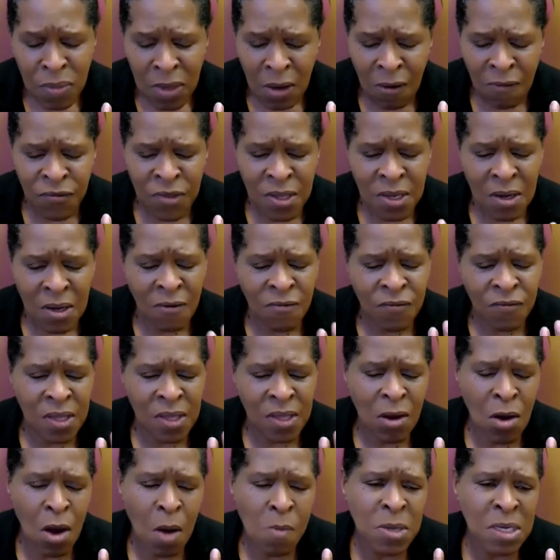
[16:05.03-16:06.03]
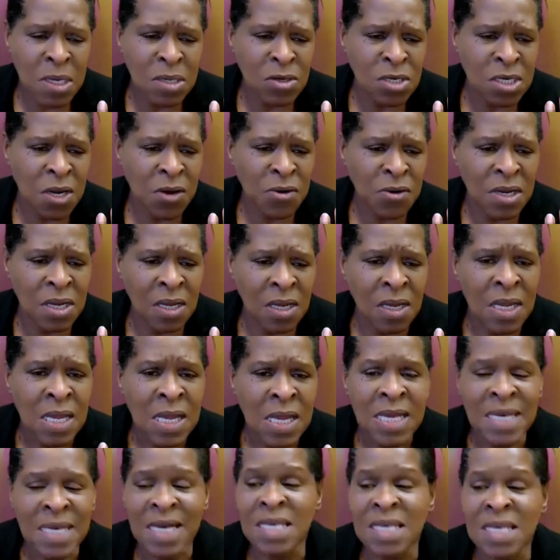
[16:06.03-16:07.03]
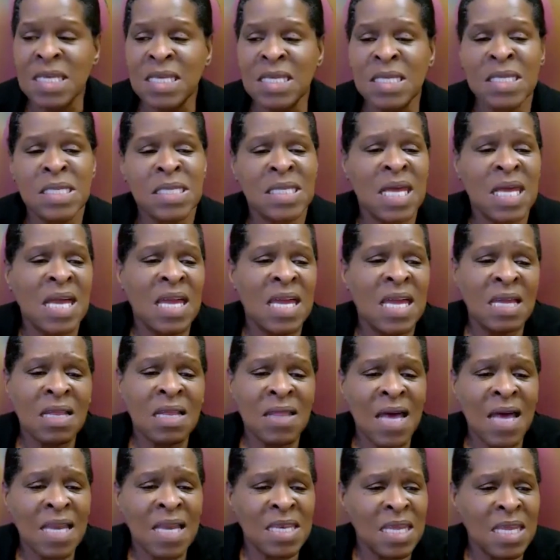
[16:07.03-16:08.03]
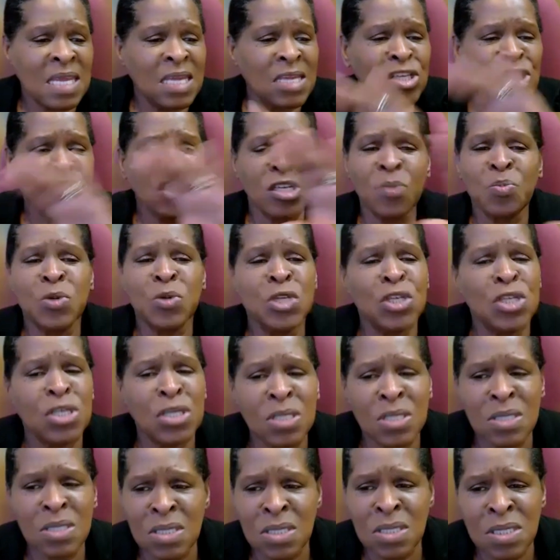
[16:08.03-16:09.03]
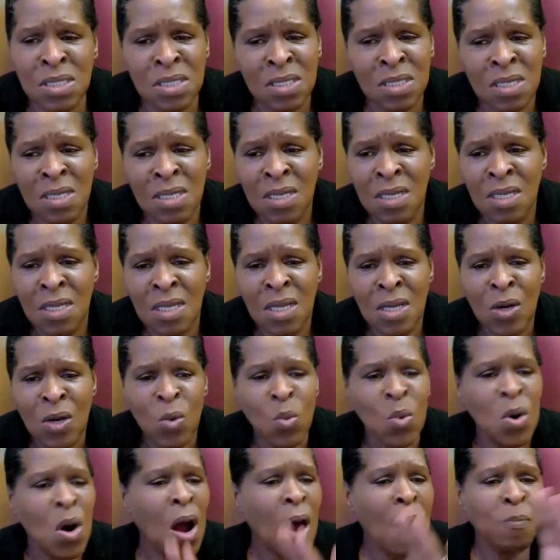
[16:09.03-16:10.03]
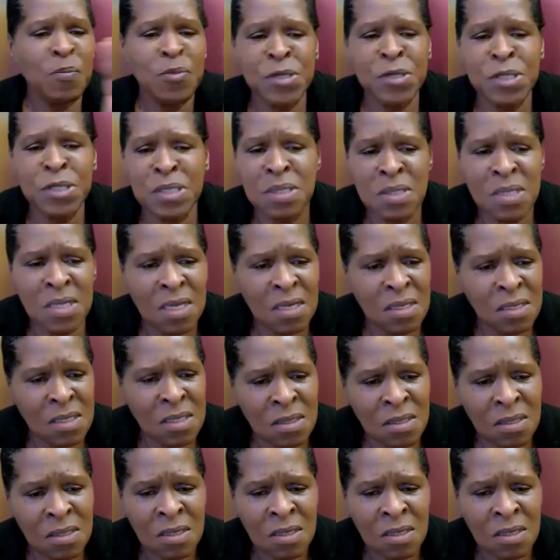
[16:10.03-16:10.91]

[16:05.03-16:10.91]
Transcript: of the, of the commentary, that he's saying that the Egyptians were obstinate